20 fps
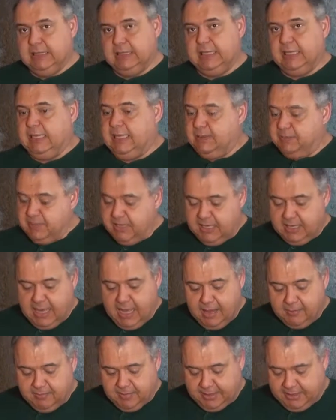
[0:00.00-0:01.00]
It may
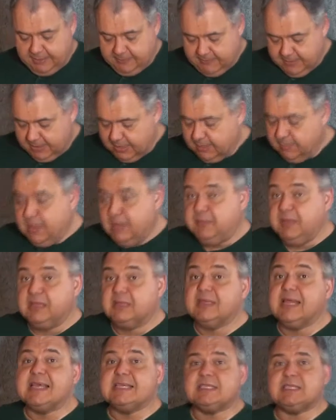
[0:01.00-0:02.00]
not be. It may be
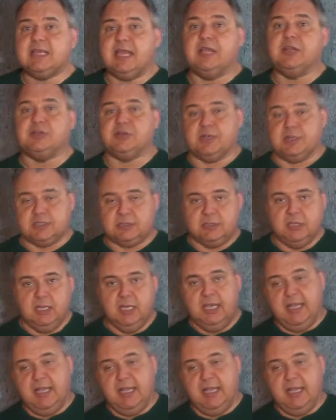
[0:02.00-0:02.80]
less dangerous.